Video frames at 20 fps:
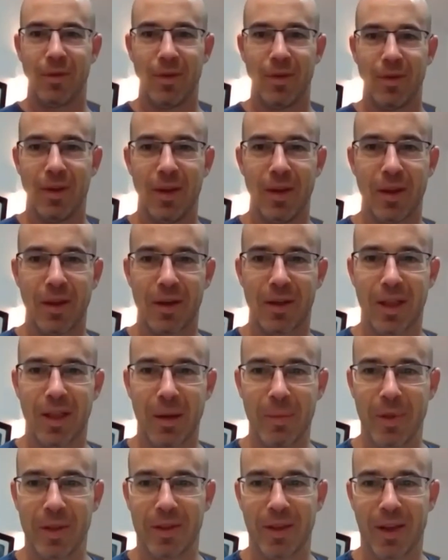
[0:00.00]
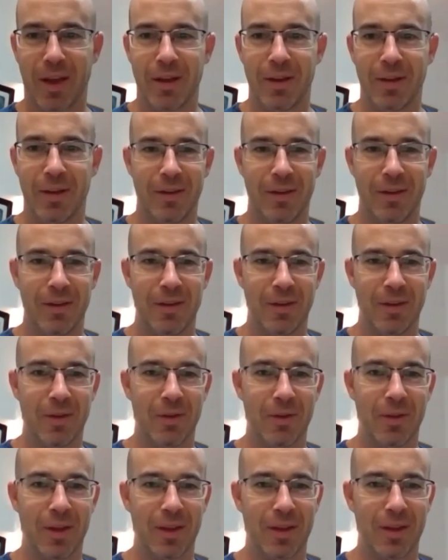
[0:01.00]
eat a clementine,
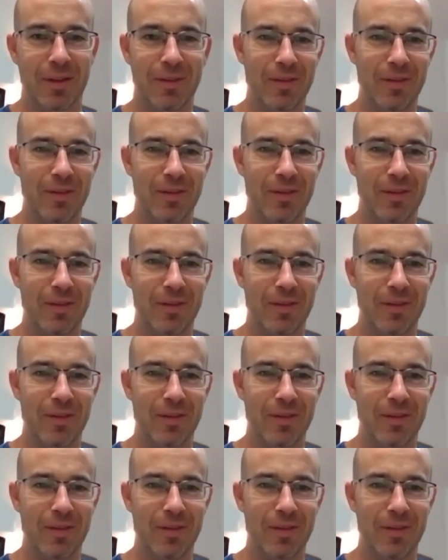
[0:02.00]
like